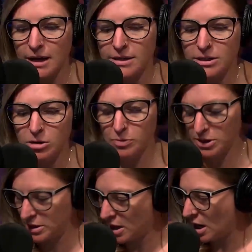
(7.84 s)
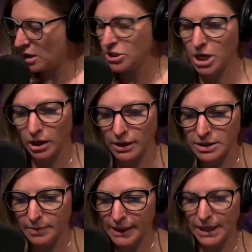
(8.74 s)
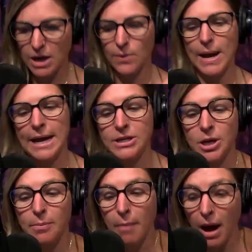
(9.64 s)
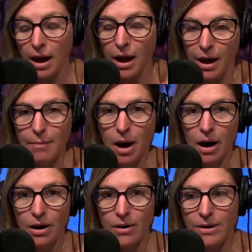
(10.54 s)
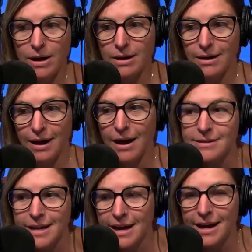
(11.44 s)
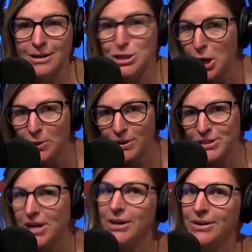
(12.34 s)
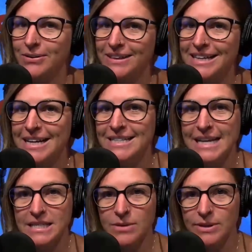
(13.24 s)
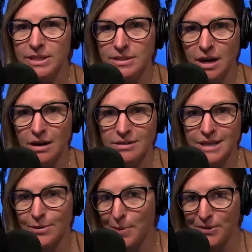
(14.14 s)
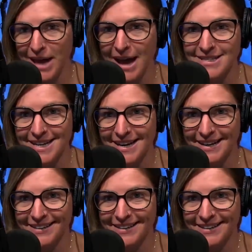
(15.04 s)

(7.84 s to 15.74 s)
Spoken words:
superstar Charlie D'Amelio and her mom are going head-to-head, toe-to-toe, Dancing with the Stars. They were both cast in it.